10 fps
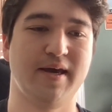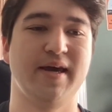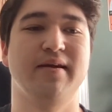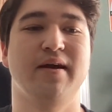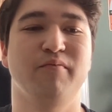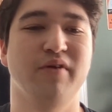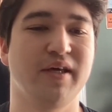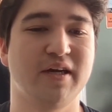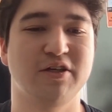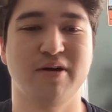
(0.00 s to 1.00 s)
And I'm
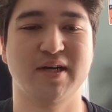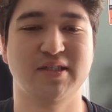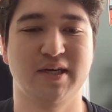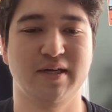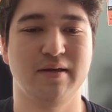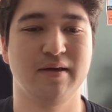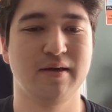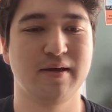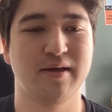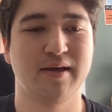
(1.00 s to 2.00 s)
really interested
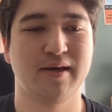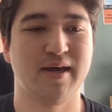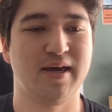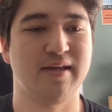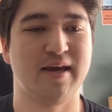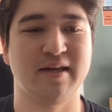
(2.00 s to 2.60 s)
in